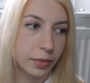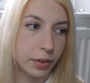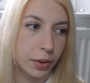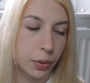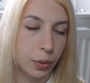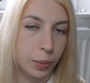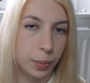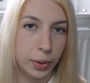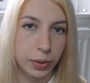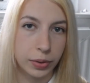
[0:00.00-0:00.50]

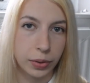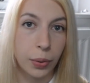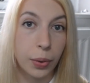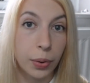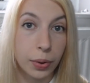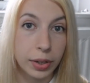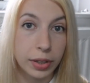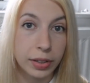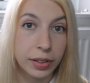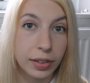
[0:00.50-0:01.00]
almost
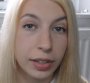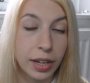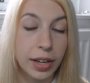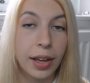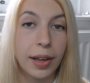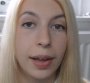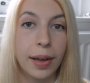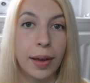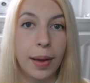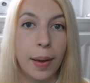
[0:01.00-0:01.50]
August,
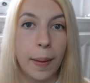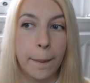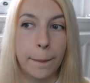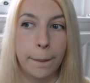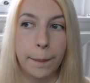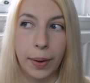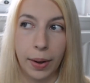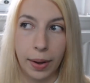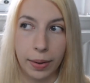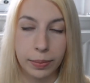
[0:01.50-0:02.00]

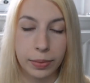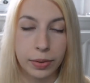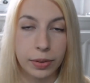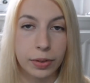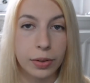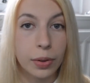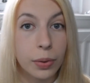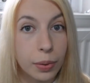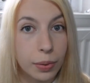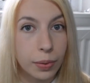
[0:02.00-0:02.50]
but I'm
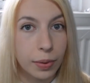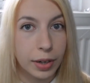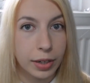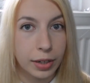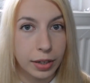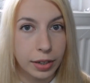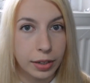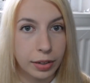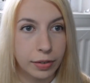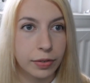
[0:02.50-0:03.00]
so
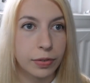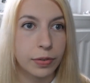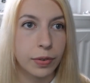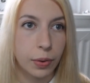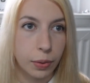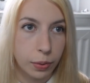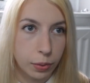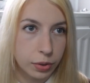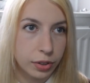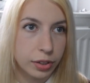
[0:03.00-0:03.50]
ready for
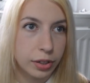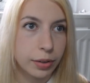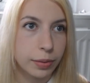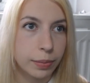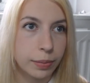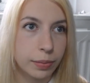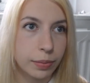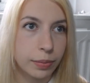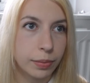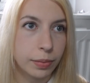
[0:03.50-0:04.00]

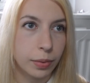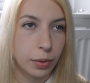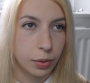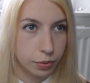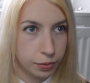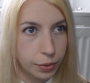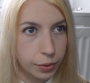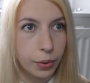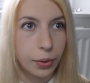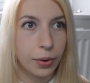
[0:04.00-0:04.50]
autumn or
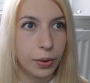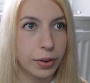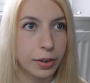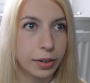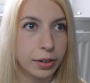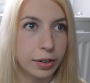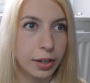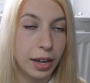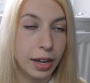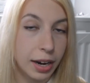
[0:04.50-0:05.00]
fall
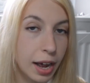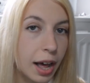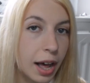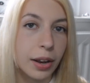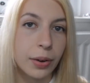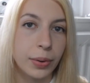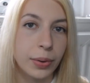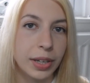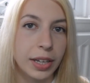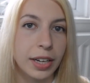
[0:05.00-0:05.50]
and
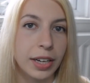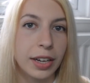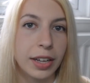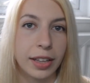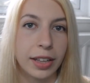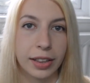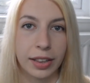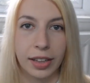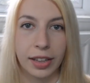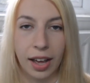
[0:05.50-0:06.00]
Halloween
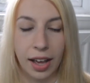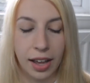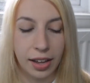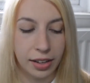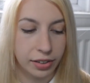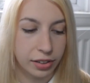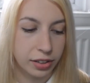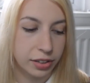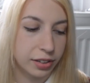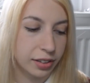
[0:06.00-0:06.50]
that
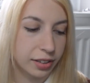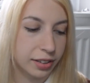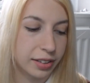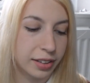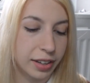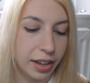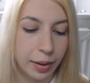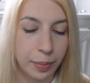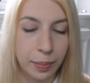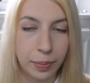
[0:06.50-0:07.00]
it's just,
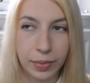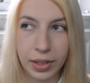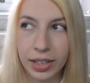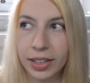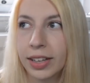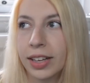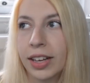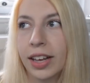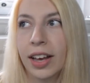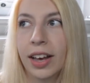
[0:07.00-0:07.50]
I
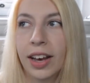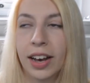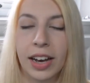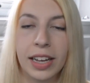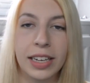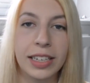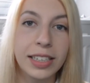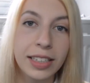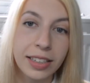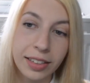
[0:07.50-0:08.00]

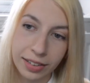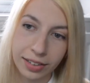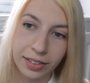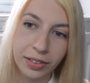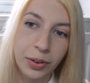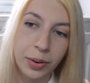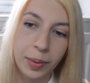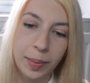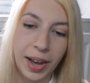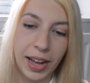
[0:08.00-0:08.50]
need it
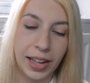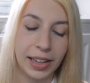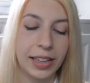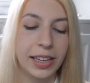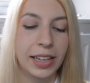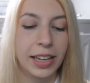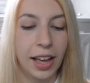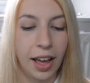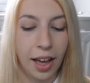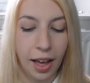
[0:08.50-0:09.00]
so
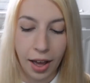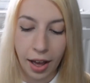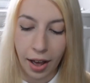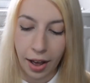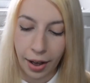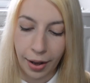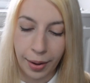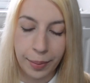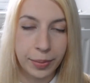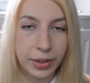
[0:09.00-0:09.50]
badly.
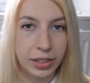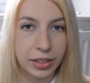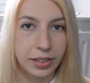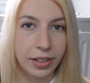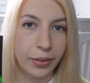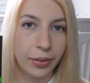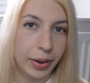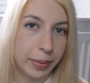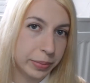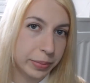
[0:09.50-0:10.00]

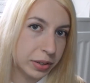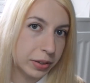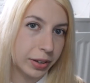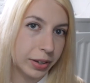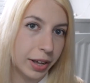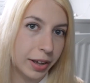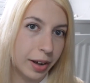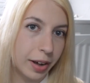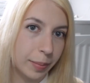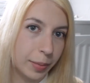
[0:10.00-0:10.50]
So I'm
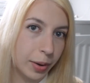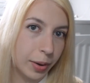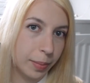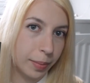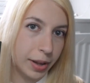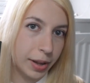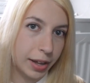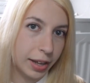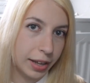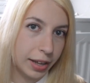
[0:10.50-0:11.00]
stocking up on
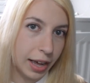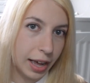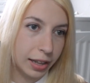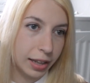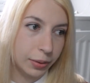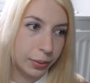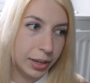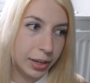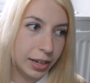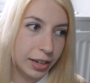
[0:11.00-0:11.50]
my
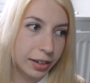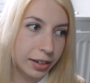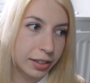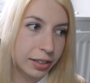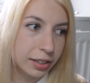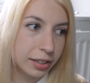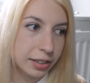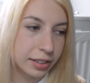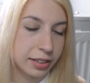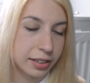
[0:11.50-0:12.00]
Halloween
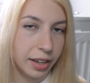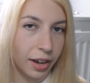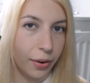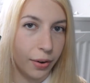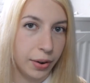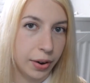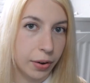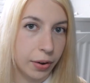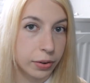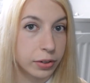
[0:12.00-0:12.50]

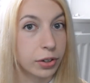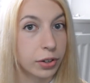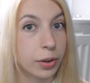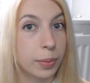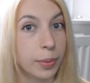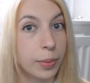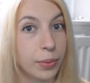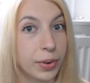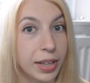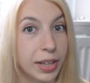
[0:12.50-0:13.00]
scary
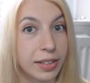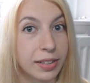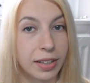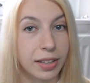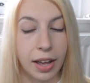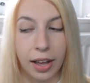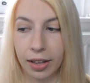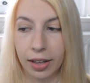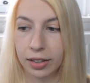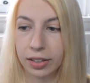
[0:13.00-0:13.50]
October reads,
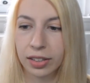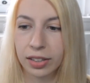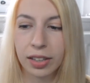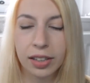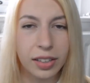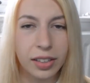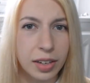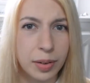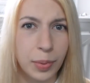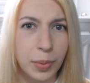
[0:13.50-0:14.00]
and this is
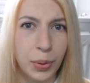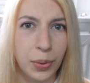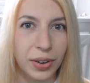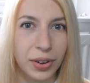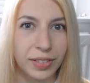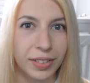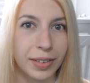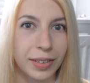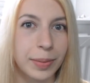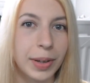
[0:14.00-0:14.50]
going to be one
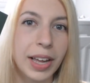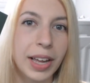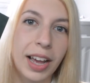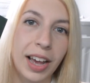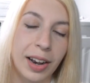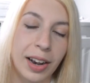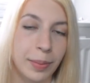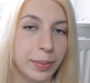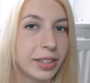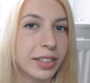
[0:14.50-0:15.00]
of them,
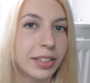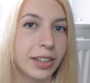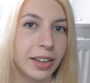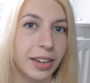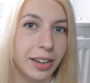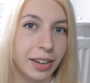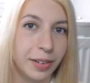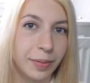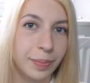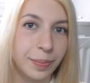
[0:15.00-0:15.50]
and I'm
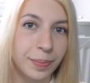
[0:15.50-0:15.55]
excited.